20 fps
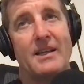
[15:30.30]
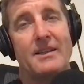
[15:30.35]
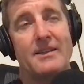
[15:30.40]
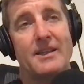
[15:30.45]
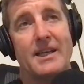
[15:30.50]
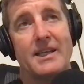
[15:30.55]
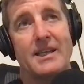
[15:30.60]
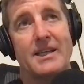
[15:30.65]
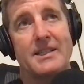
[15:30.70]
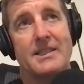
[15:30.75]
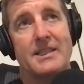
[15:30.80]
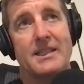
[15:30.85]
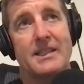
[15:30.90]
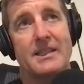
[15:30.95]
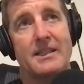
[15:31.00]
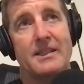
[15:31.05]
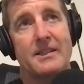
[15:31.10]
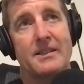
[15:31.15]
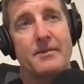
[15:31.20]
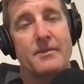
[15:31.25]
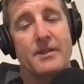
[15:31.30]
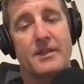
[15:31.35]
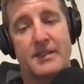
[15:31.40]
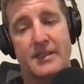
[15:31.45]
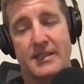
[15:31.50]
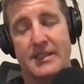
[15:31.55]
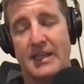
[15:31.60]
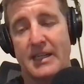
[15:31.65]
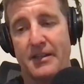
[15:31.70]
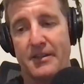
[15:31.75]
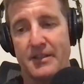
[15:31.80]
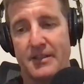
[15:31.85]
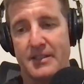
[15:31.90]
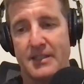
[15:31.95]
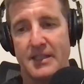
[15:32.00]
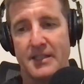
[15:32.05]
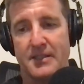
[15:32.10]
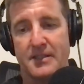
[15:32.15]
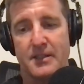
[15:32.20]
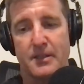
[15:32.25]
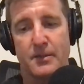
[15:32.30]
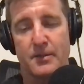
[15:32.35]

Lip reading: like I said at the start of this sentence,